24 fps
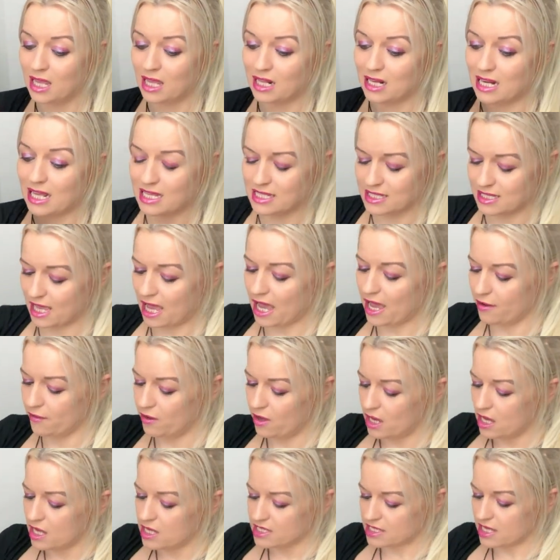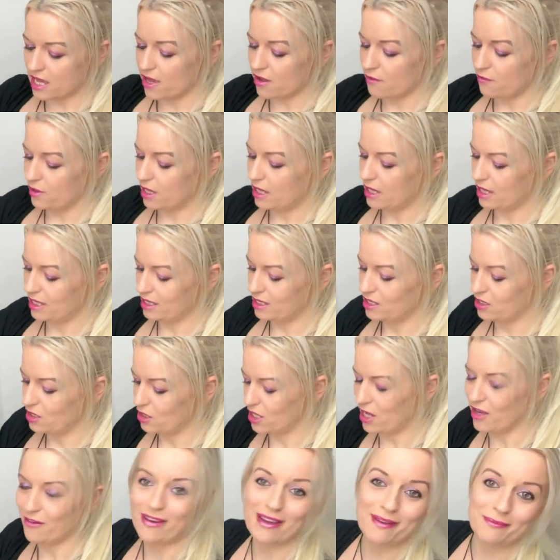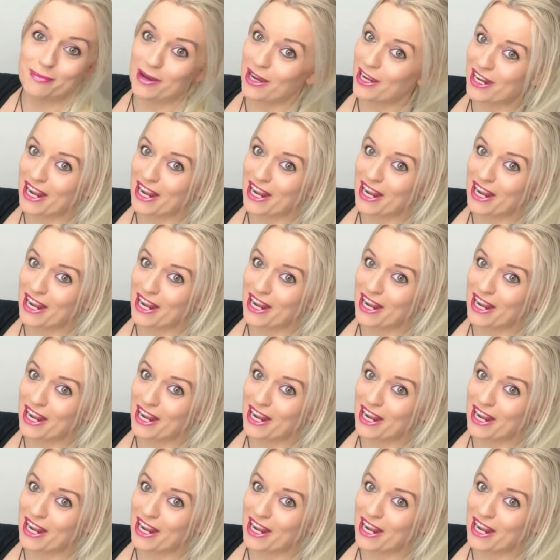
Let's go. So you know it by